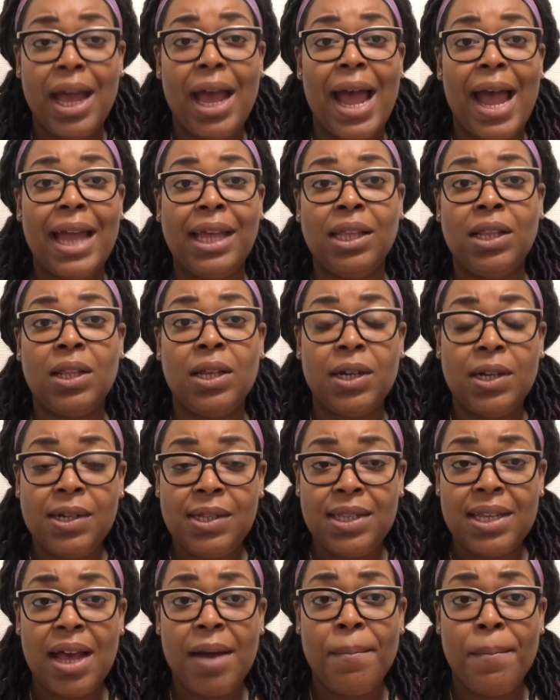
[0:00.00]
I
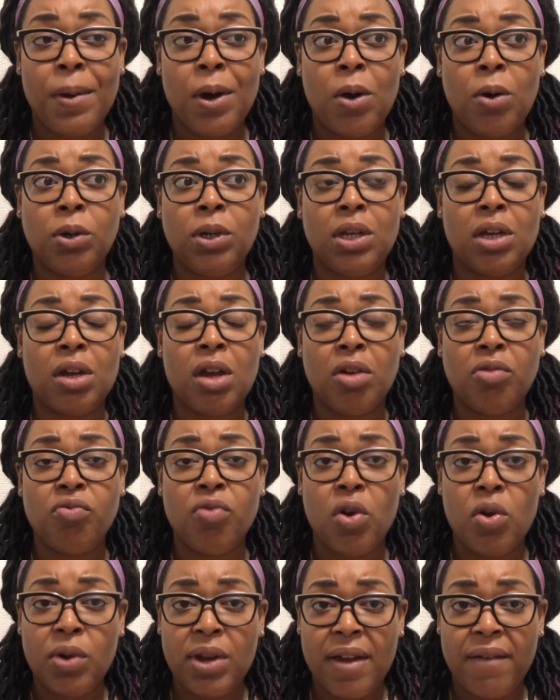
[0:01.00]
learned about the
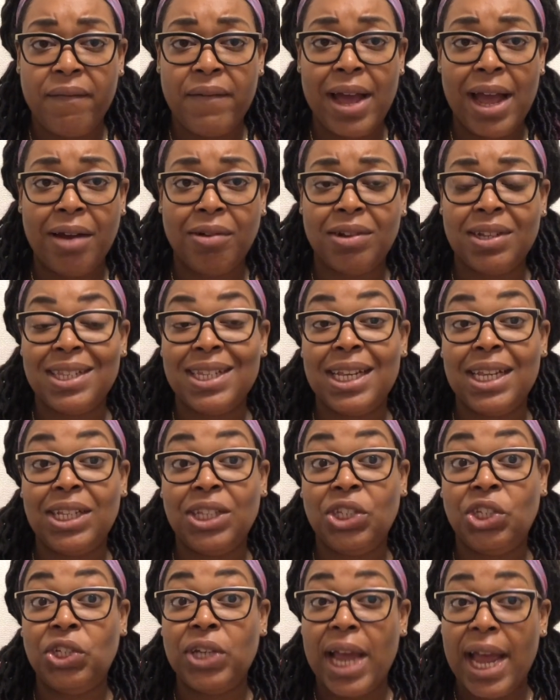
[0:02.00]
coronavirus
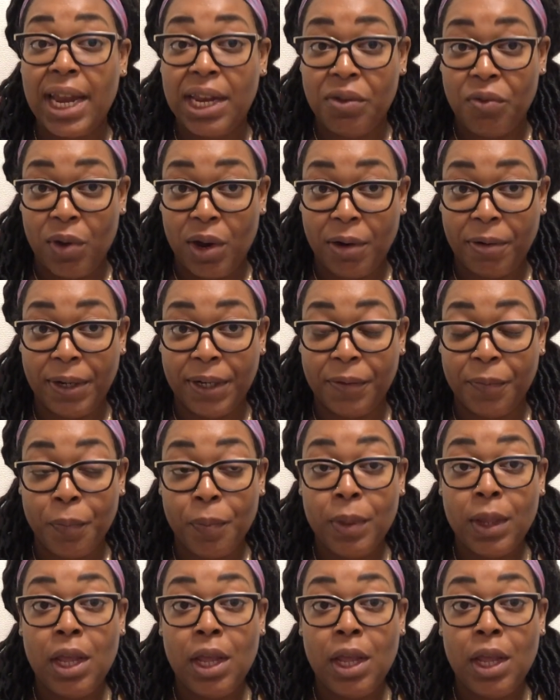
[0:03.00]
in January.